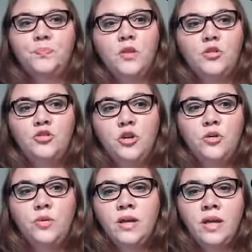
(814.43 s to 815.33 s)

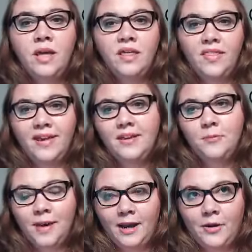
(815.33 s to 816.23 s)
So think
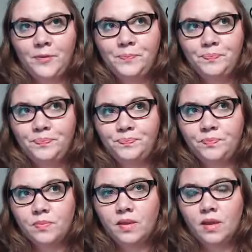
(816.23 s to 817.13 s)
about
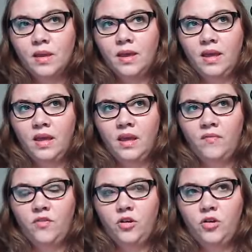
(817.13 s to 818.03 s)

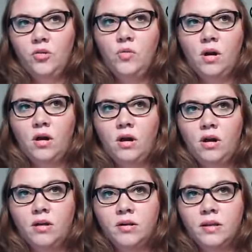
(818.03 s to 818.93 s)
if you
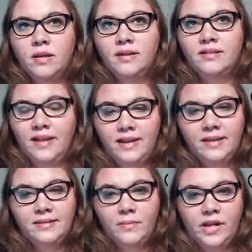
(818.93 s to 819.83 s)
are sending
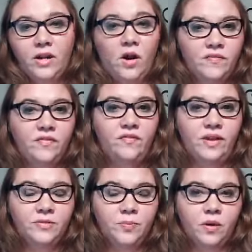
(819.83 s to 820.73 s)
somebody off of
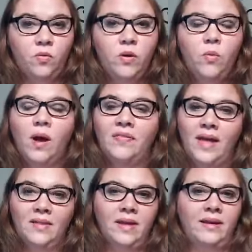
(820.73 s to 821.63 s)
Facebook, we want
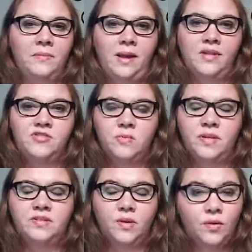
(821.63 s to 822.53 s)
that landing page to be
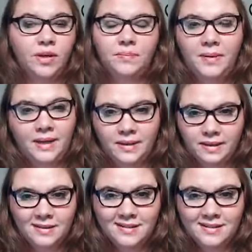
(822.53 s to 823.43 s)
so
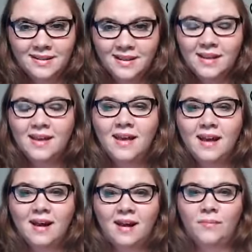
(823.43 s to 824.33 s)
compelling.
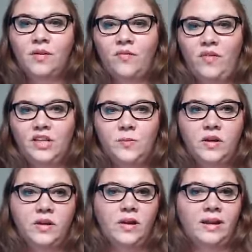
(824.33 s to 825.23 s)

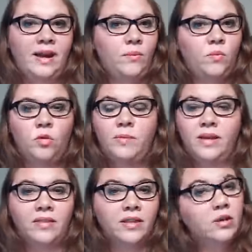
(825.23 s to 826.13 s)
Facebook, again, will be a
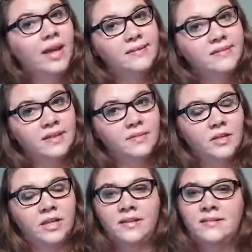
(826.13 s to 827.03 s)
little hesitant
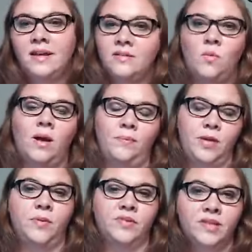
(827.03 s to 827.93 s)
because it doesn't want
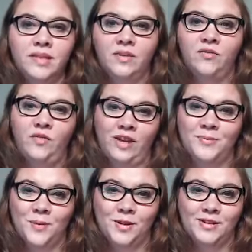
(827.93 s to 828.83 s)
people to leave
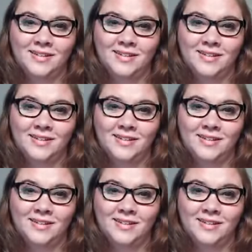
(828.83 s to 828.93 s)
Facebook.